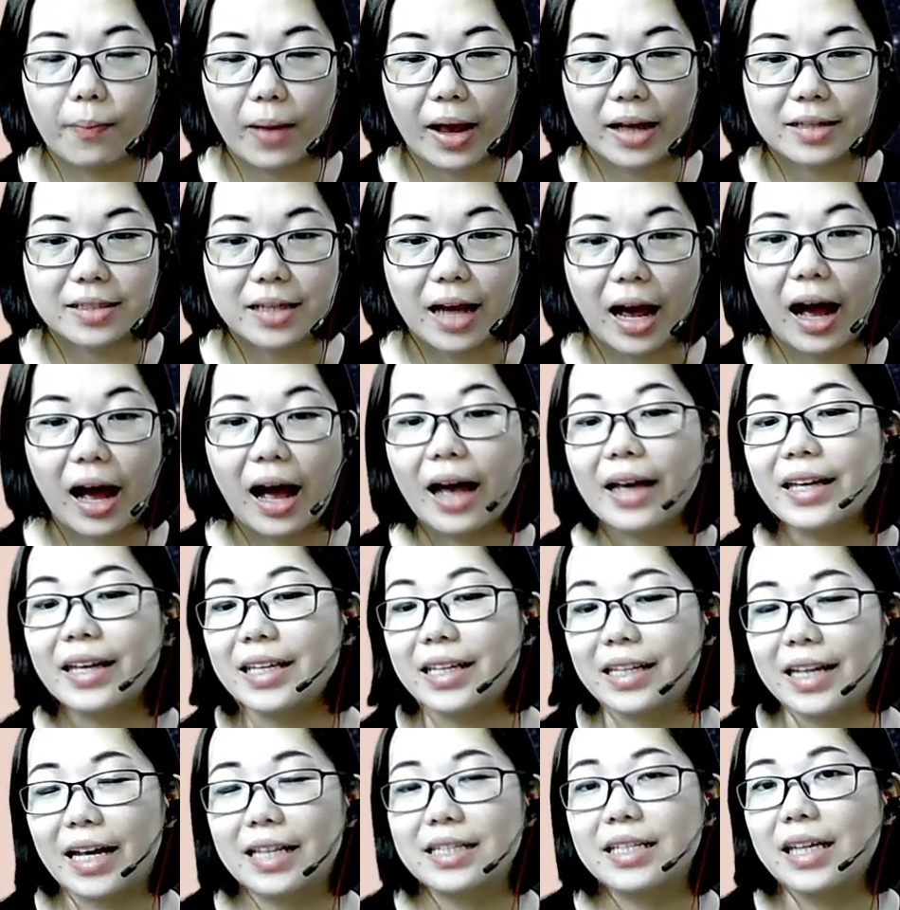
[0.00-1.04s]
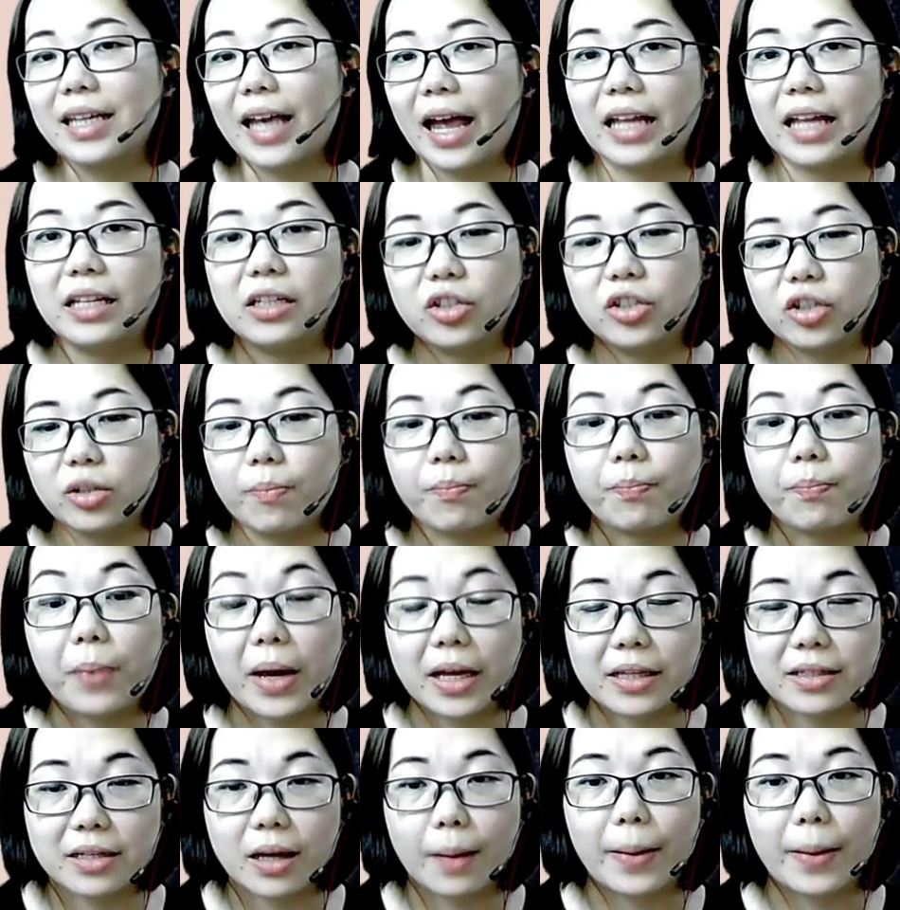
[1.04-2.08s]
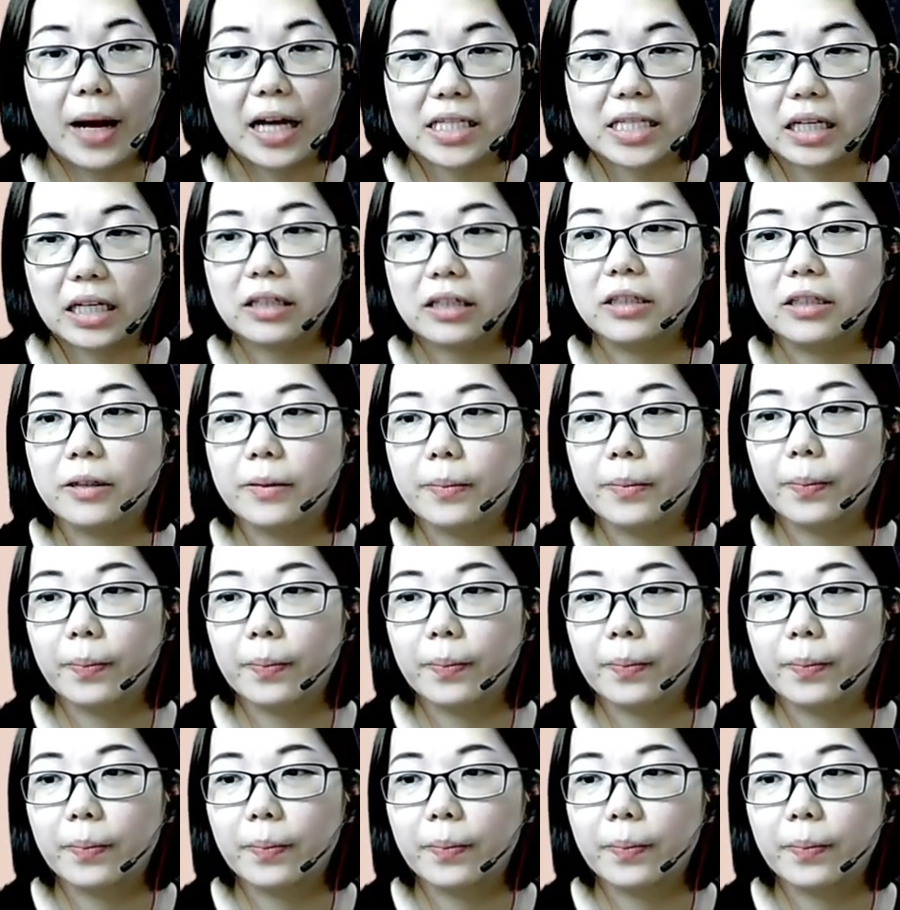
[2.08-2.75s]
as a high kinetic energy beta particle.